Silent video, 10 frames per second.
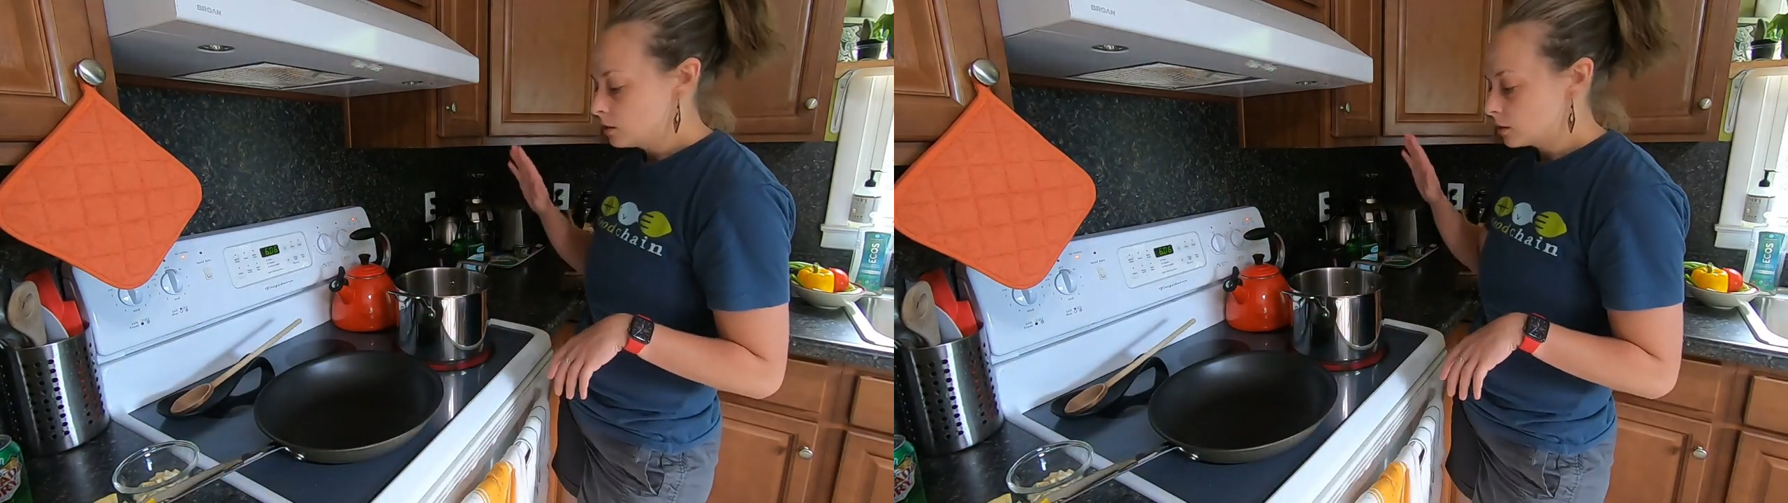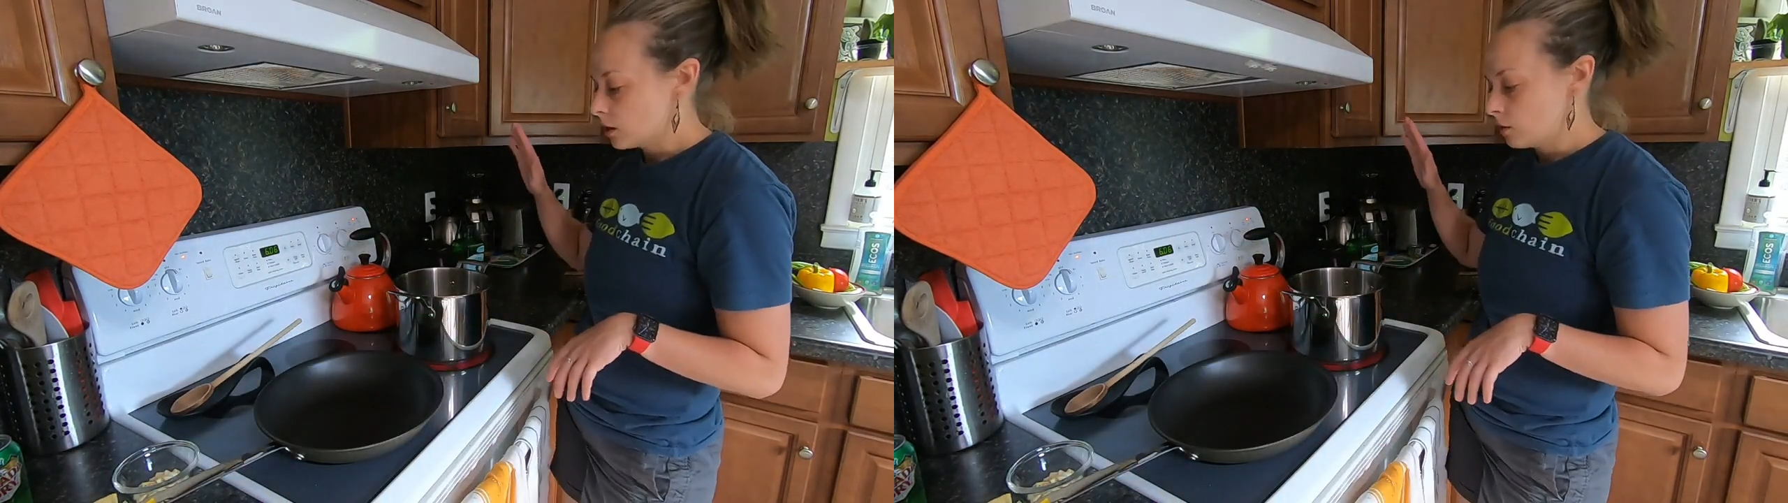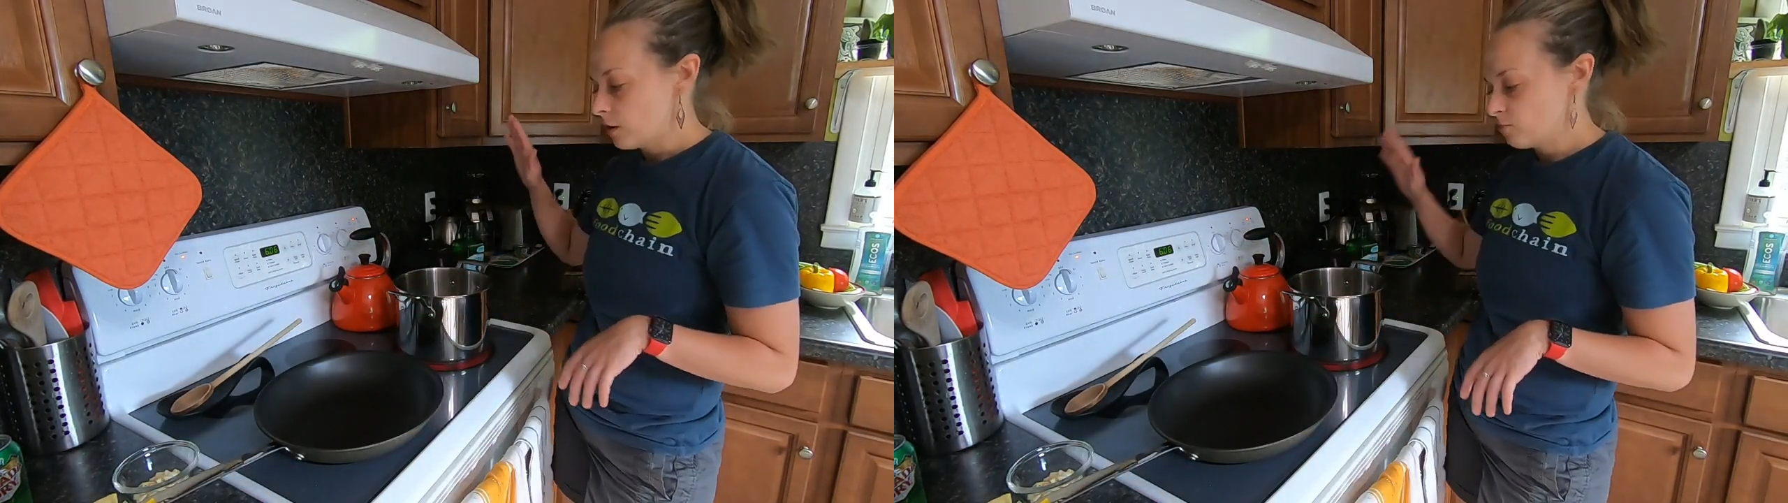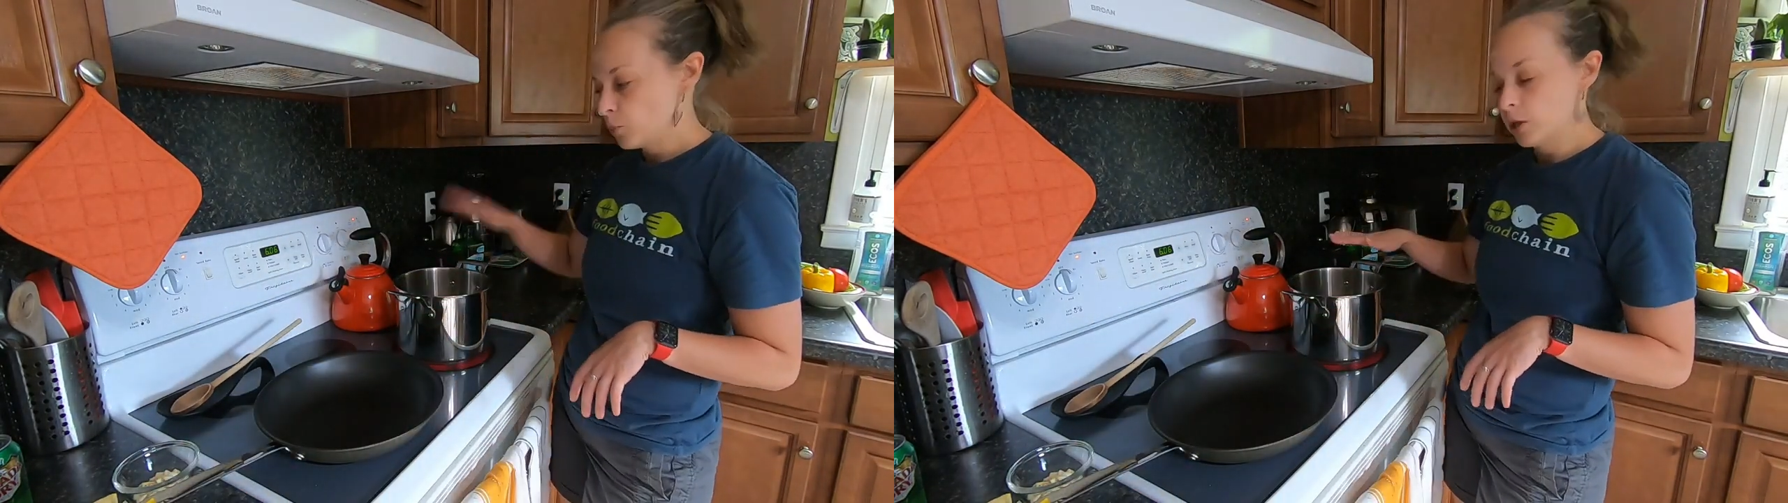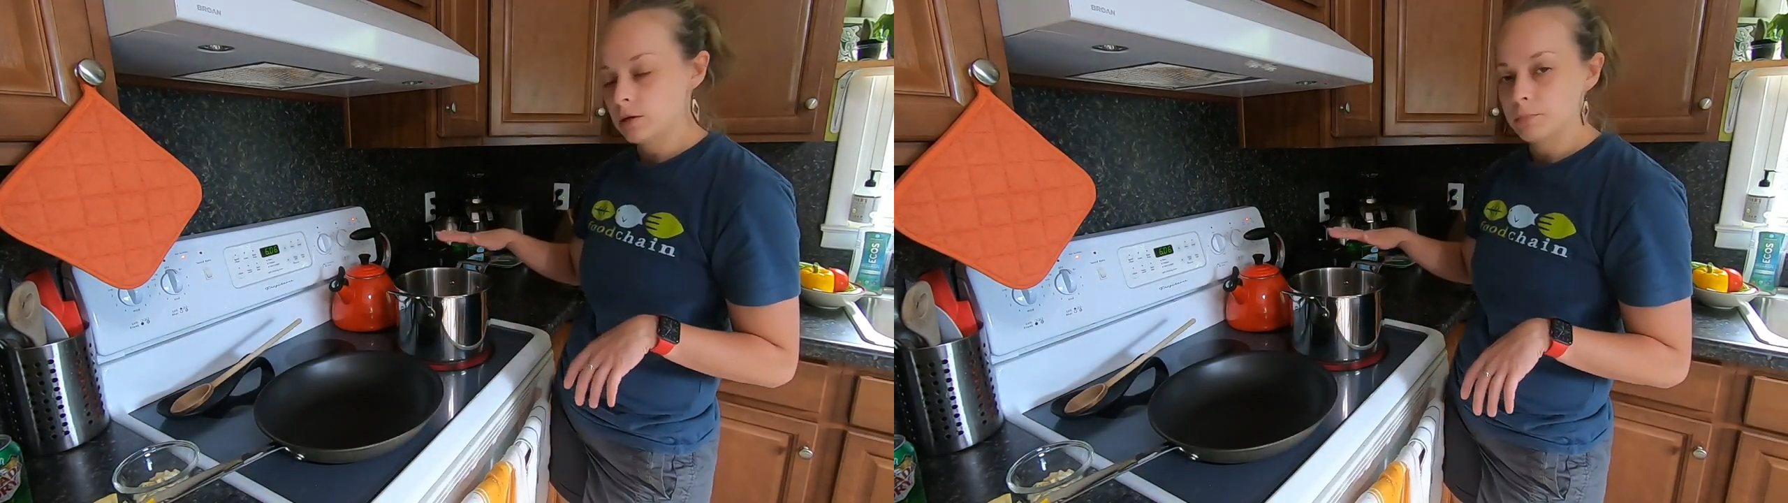So I've
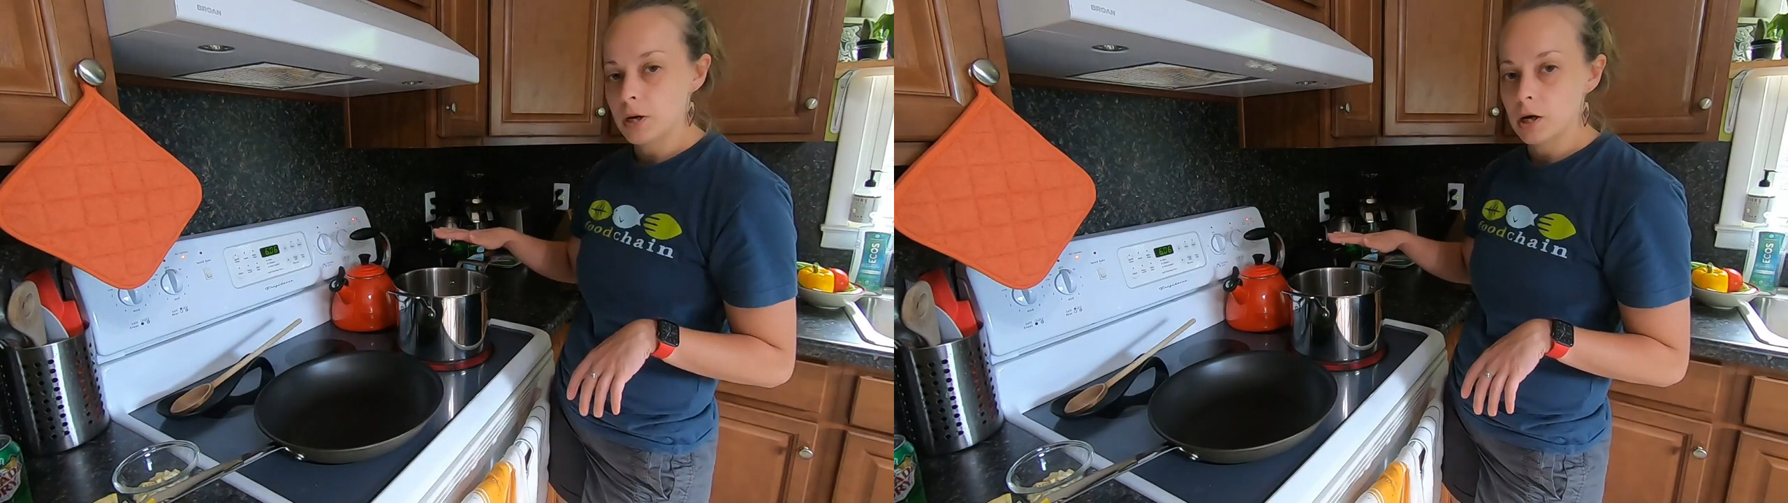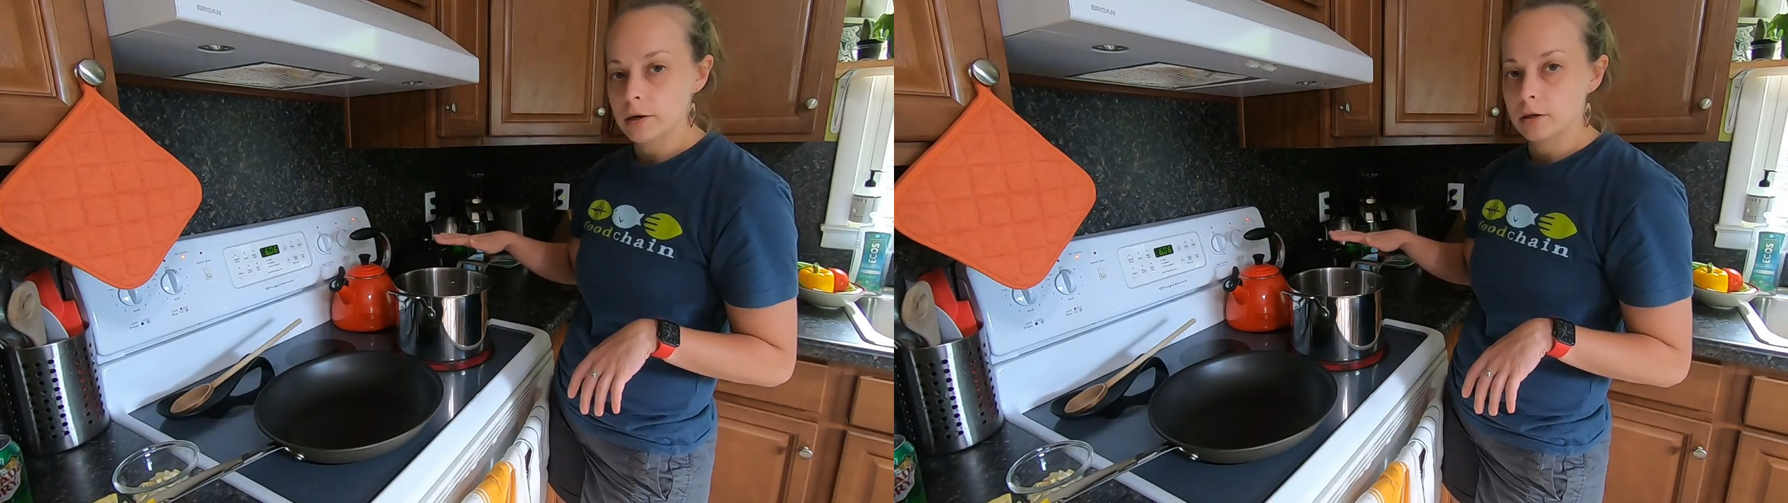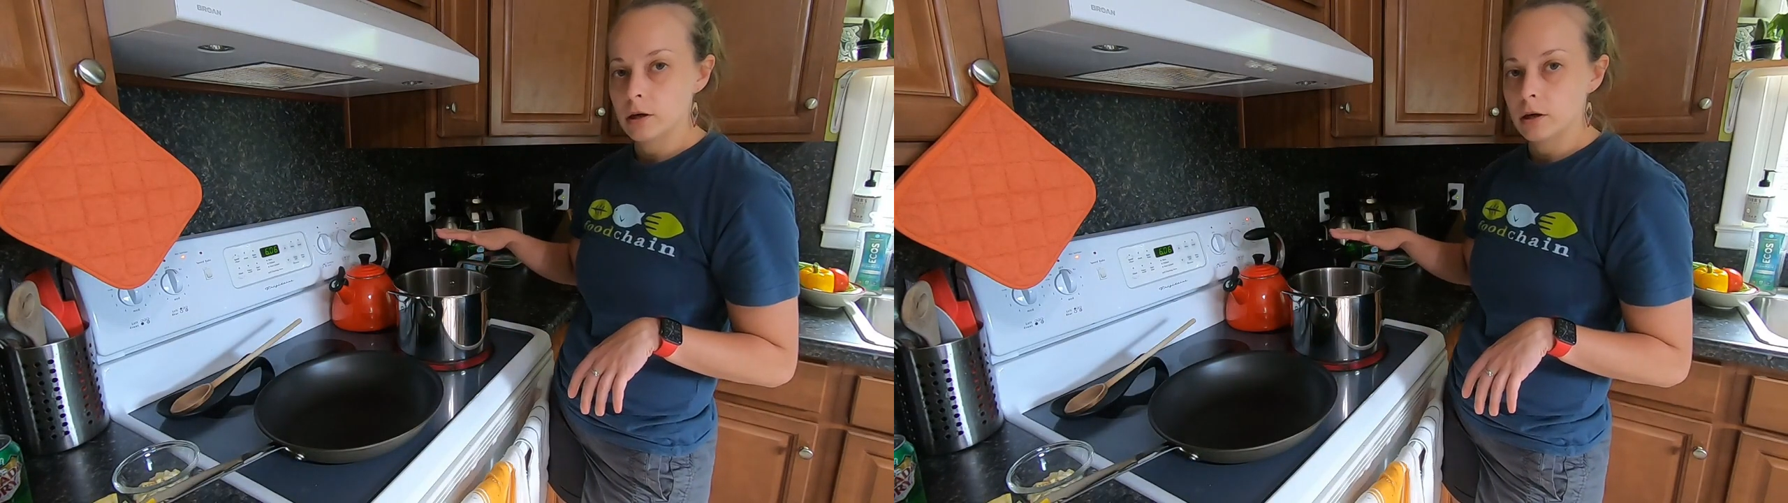put a pot